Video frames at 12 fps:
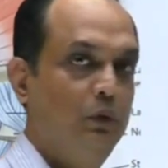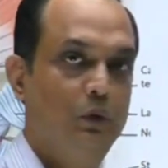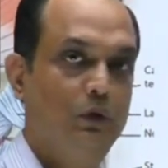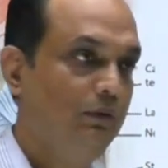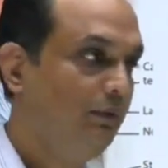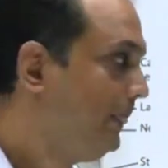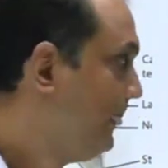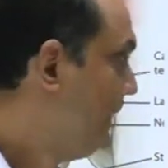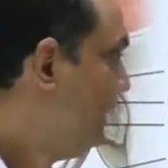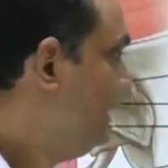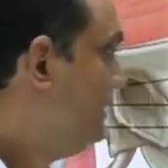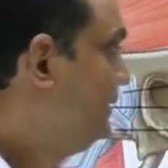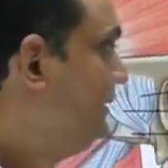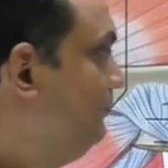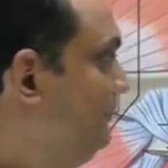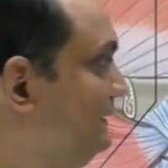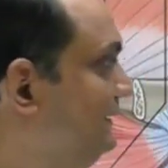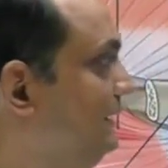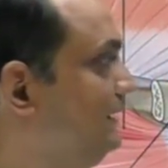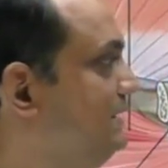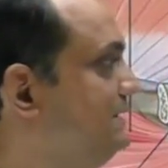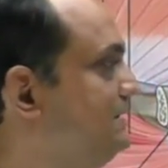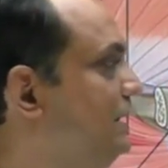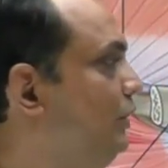bone. The muscle
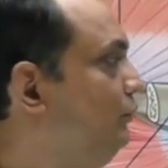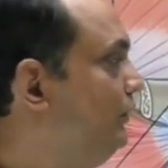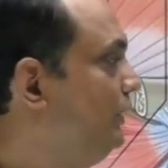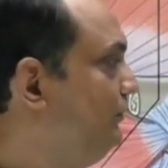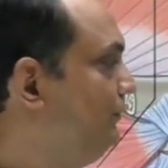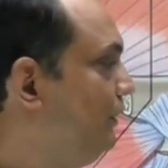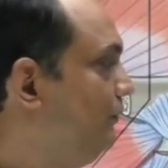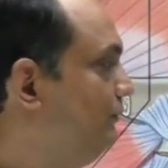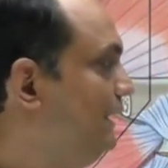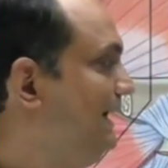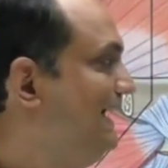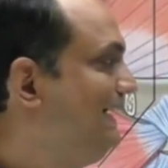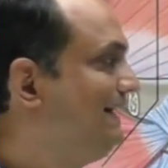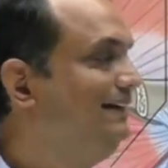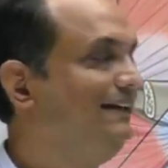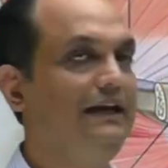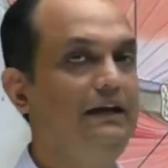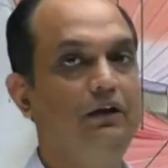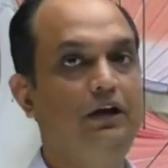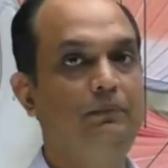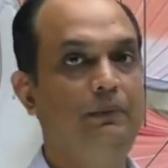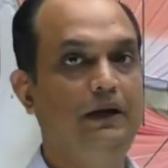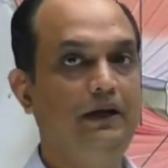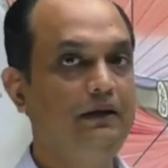runs downward from the lateral
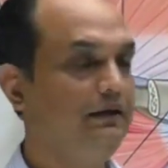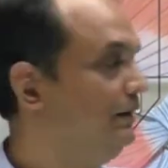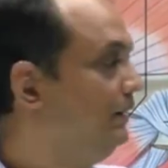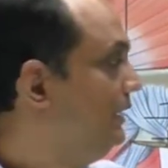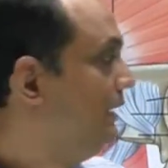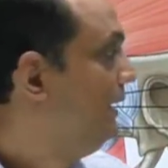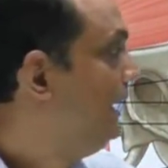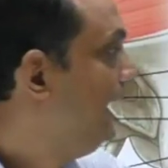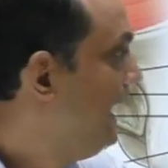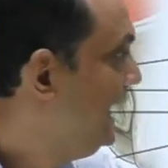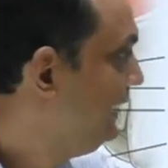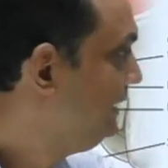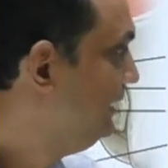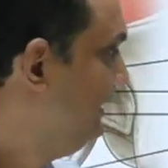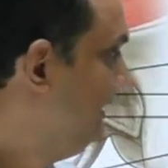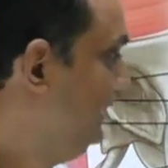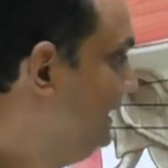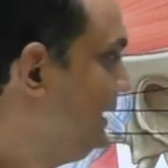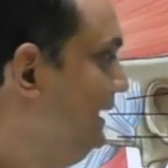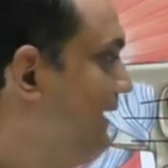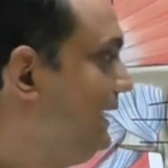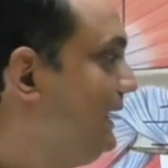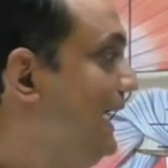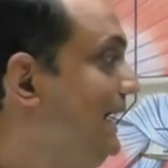pterygoid plate at nearly
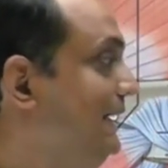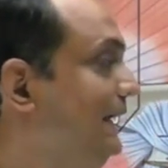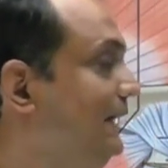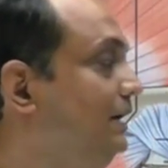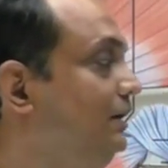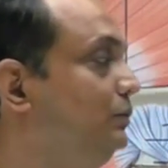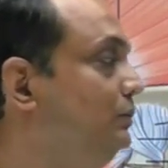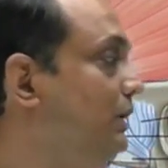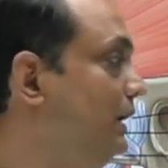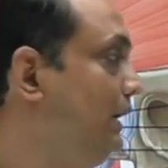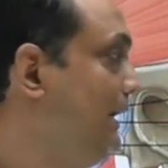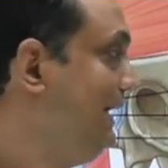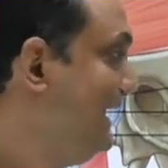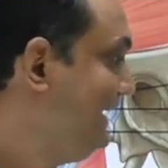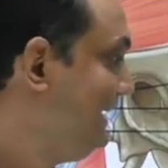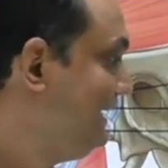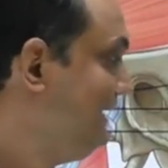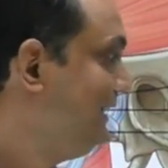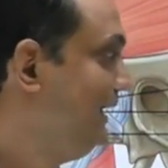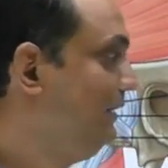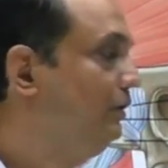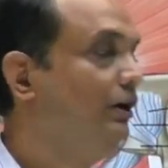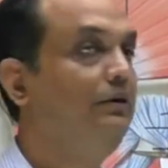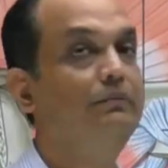right angle to the lateral
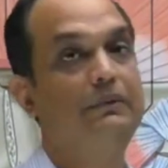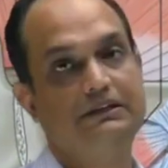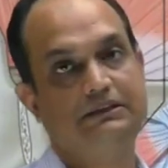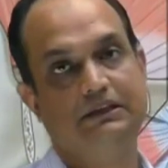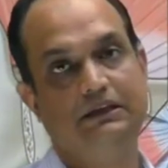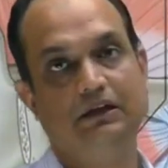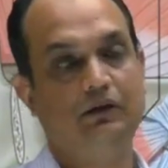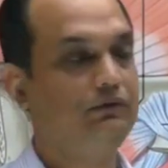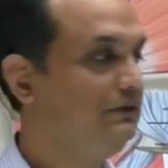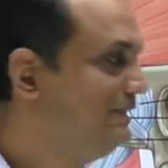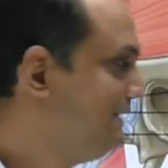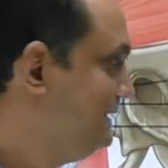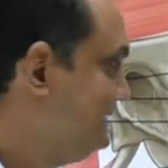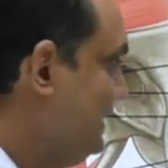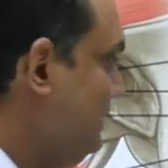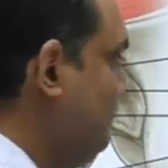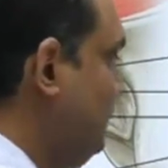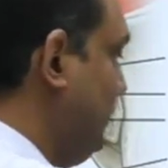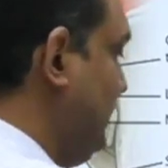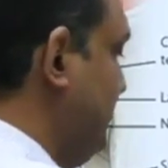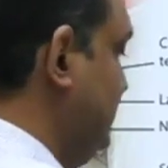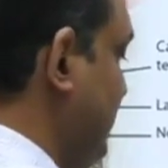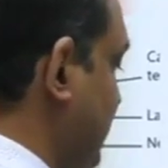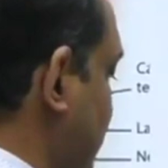pterygoid muscle. Now this is the
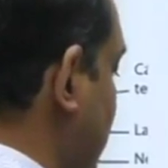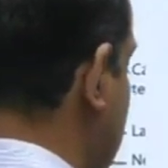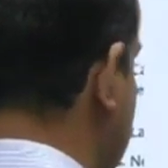important thing